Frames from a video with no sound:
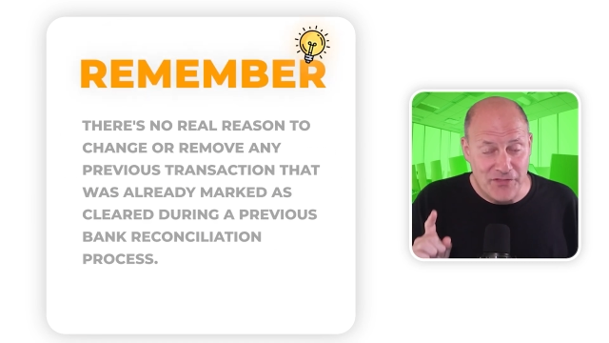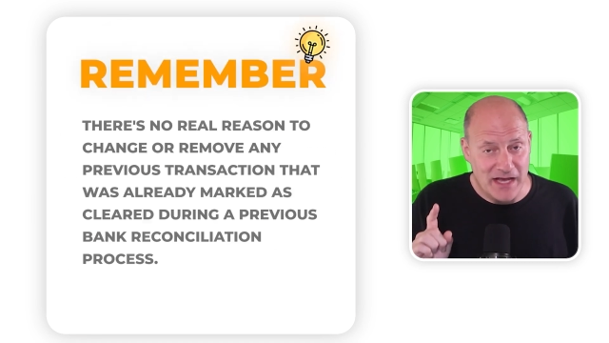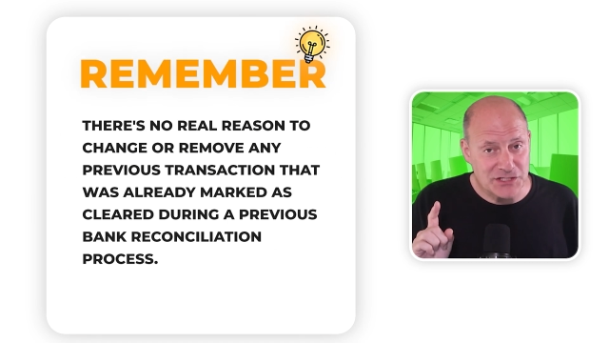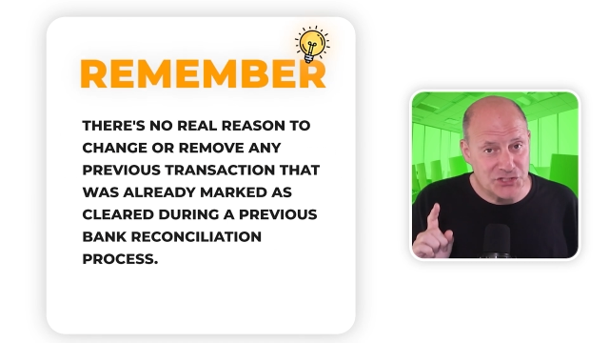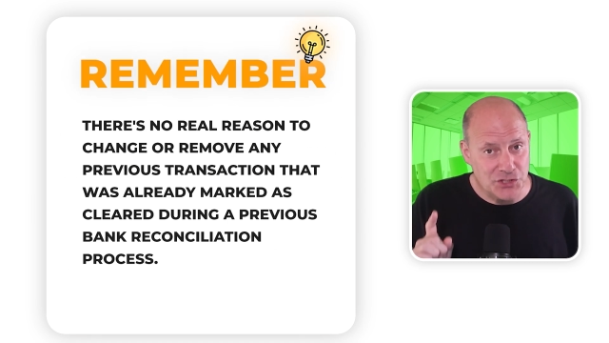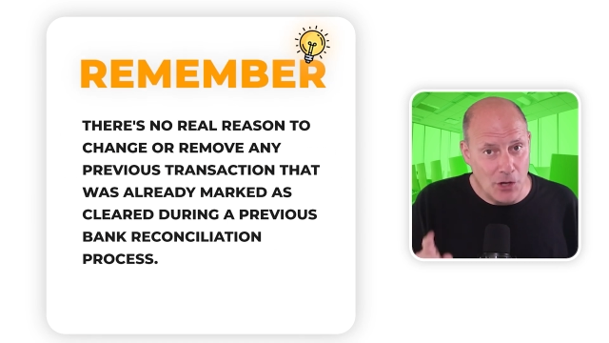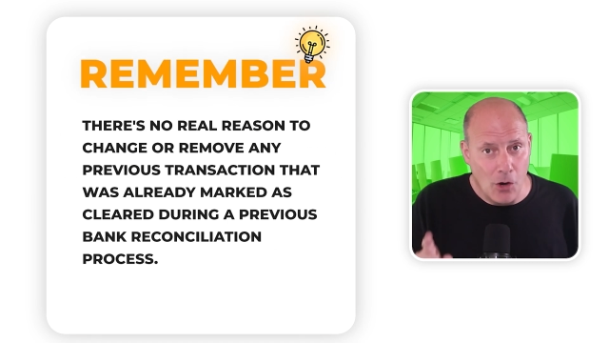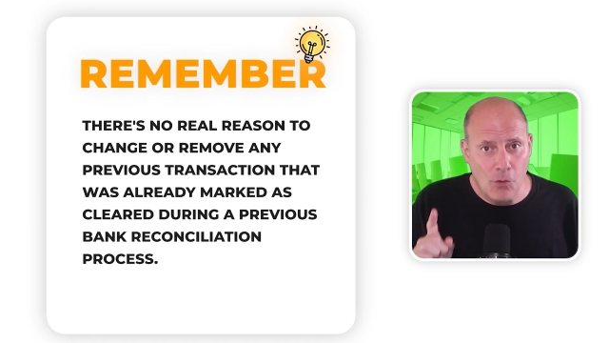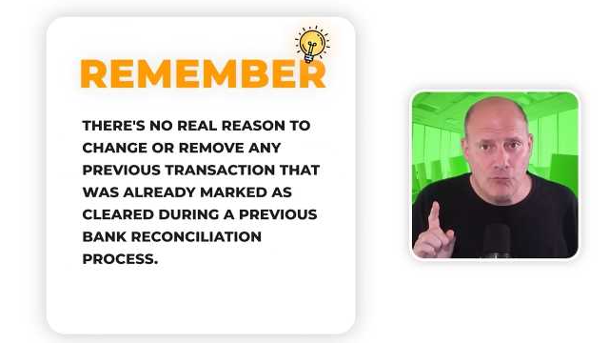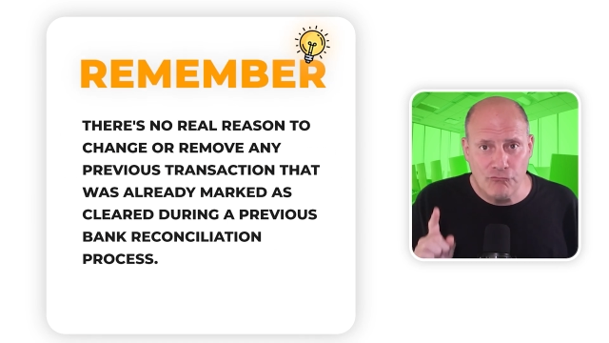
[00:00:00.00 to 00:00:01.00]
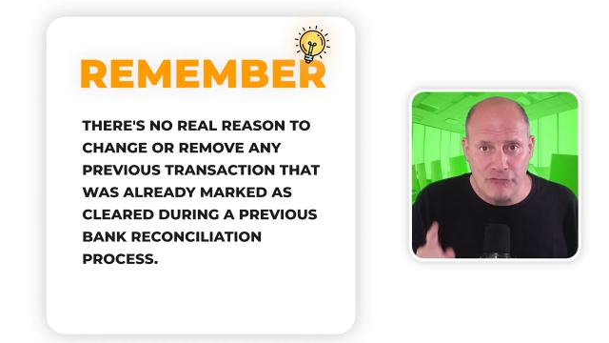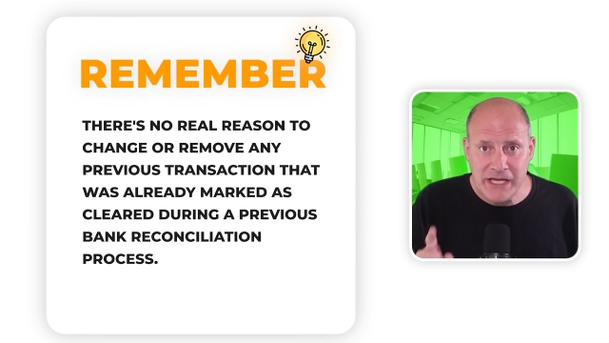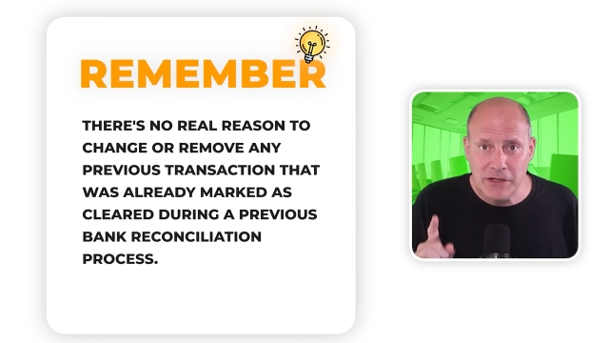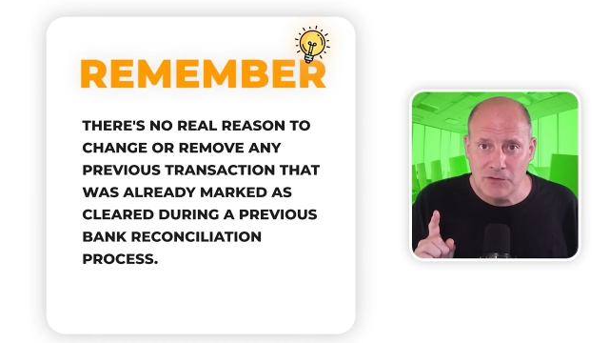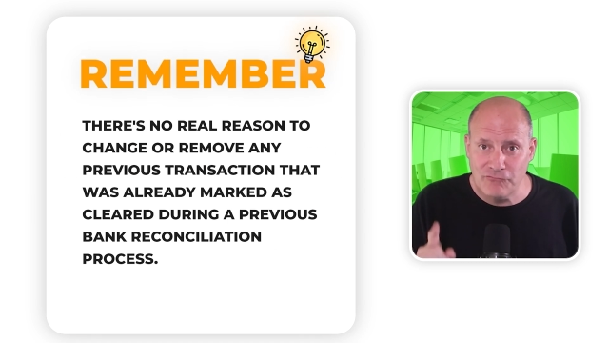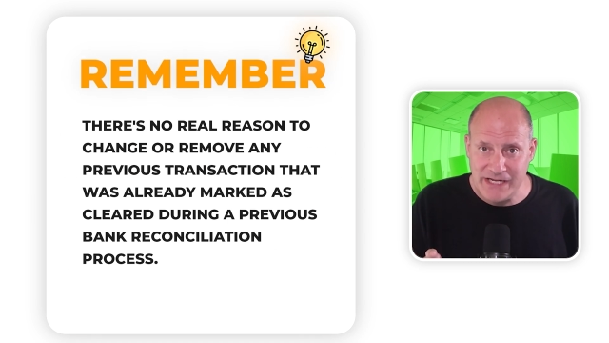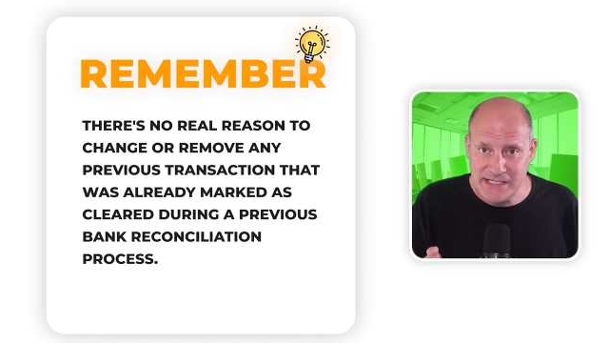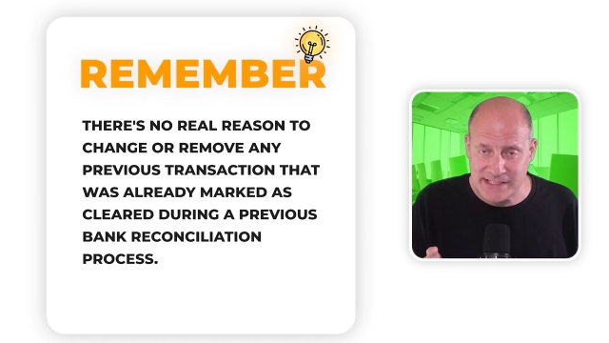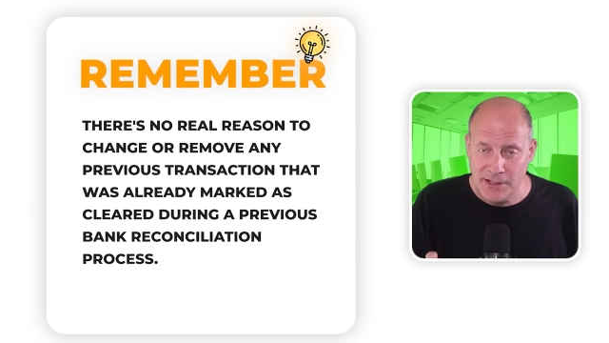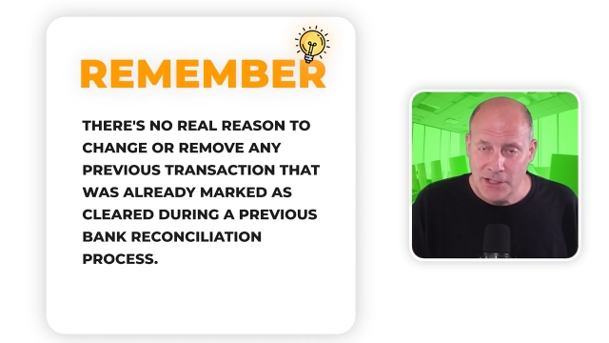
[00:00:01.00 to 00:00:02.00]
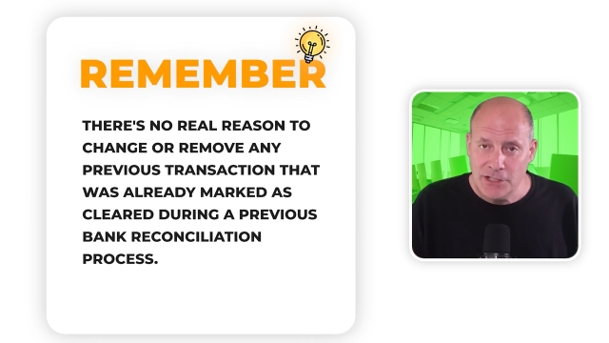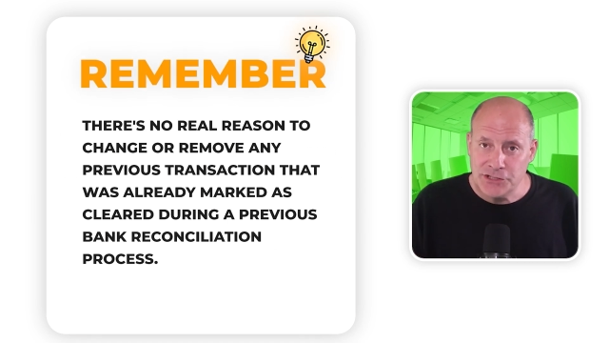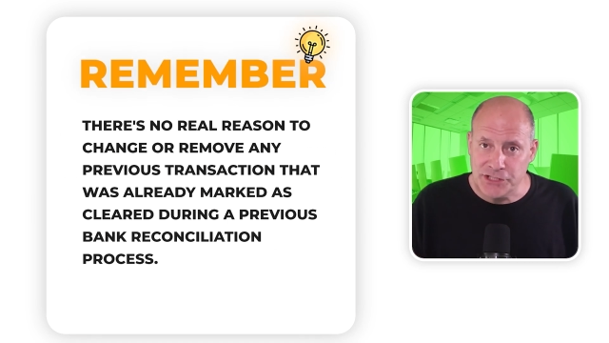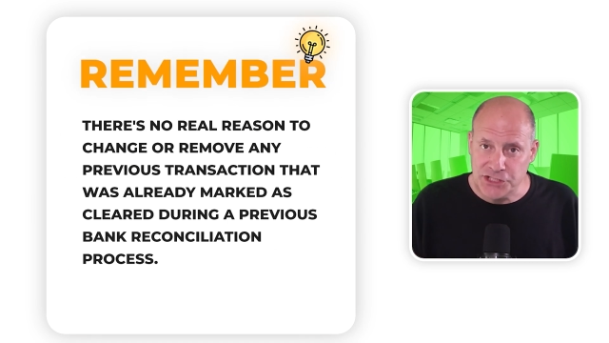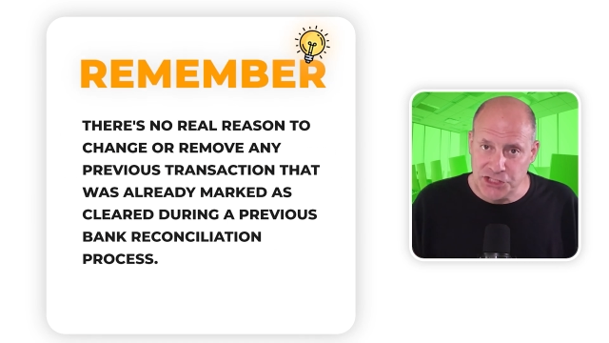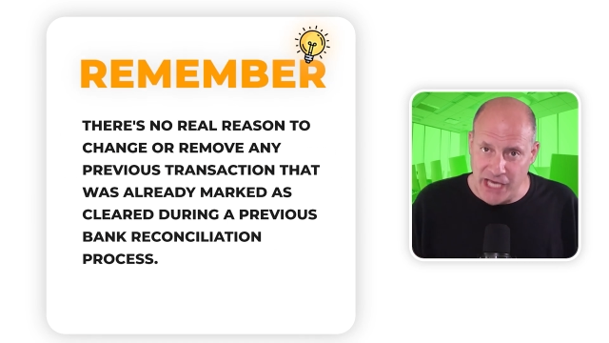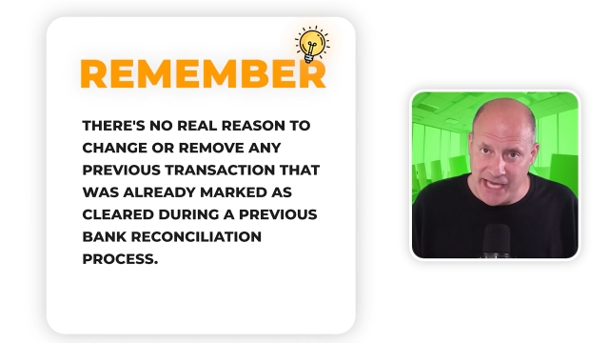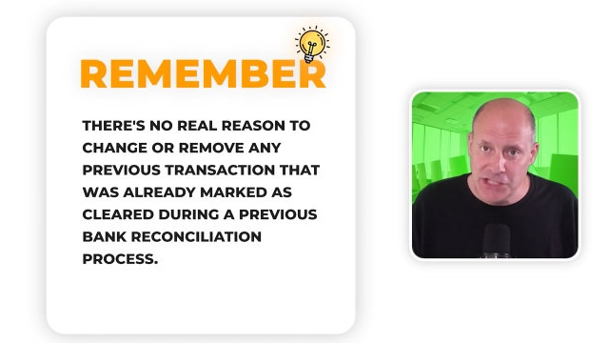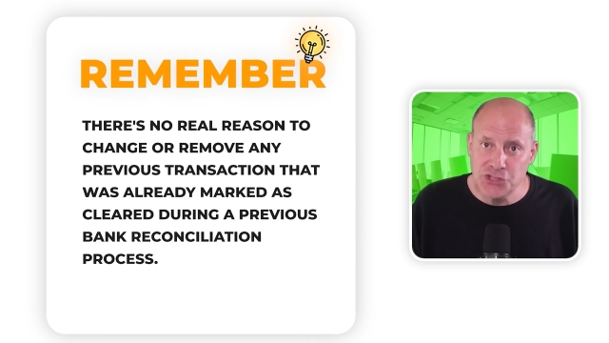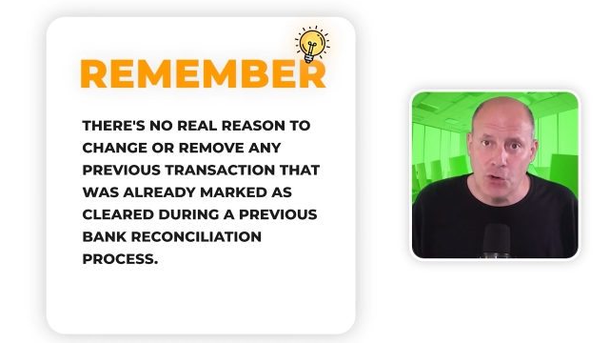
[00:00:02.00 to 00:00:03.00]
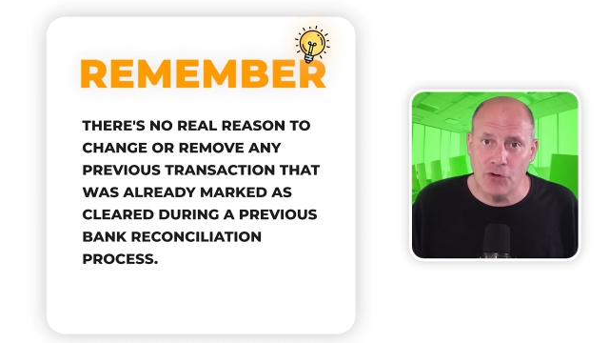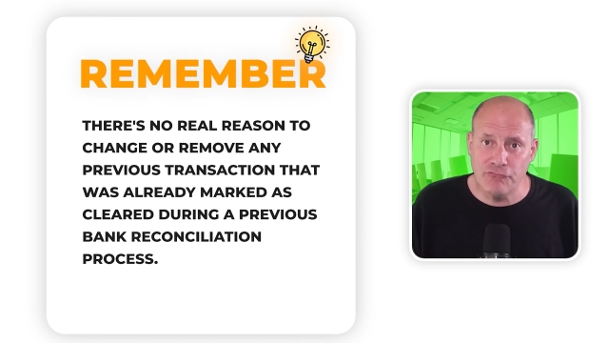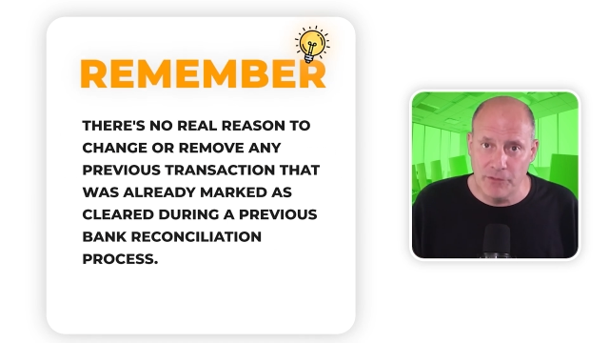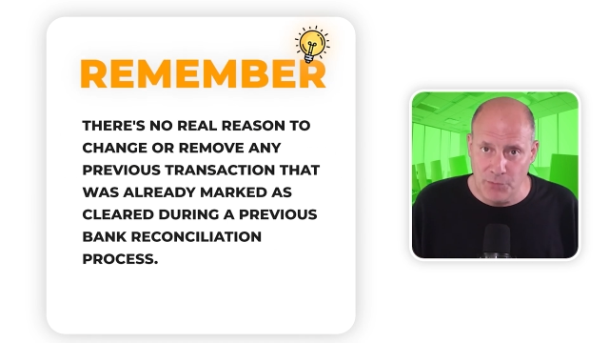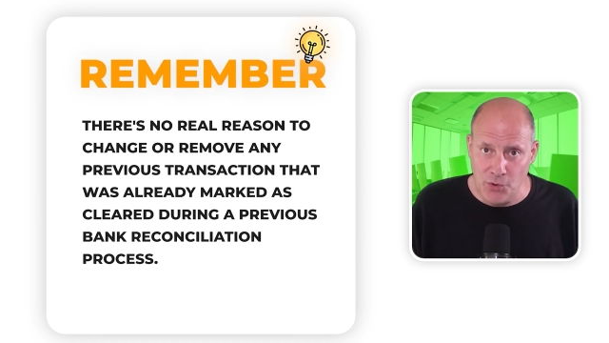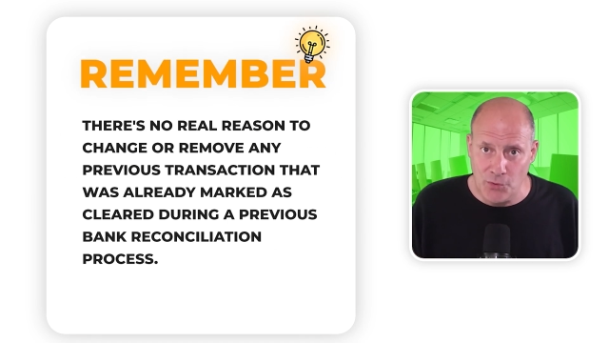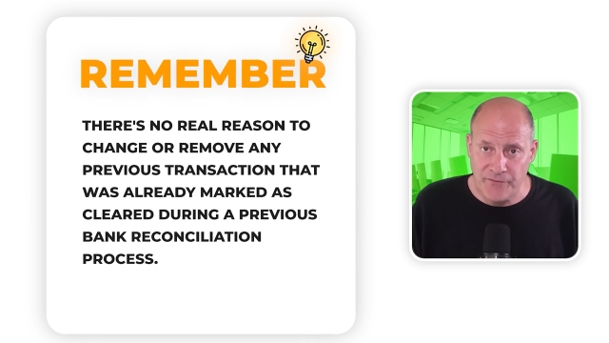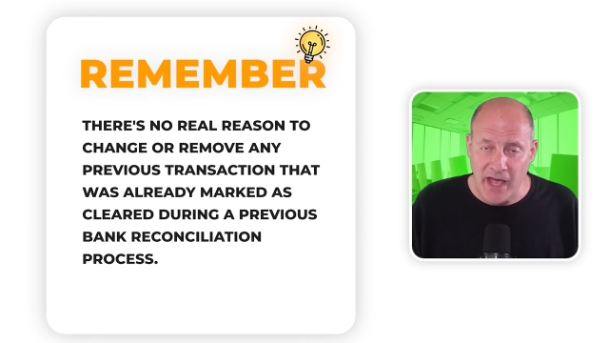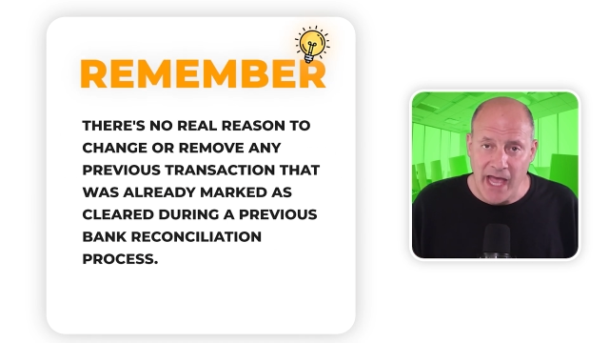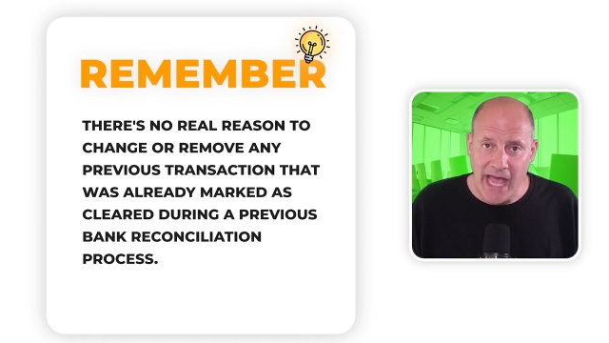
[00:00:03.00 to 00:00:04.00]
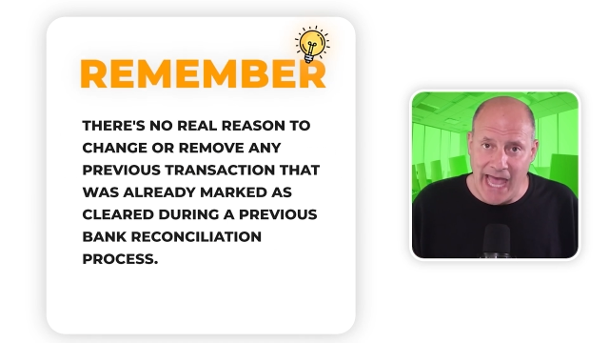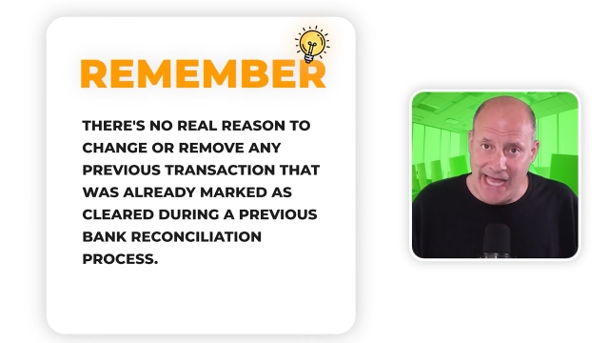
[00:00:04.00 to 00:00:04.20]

there's no real reason to change or remove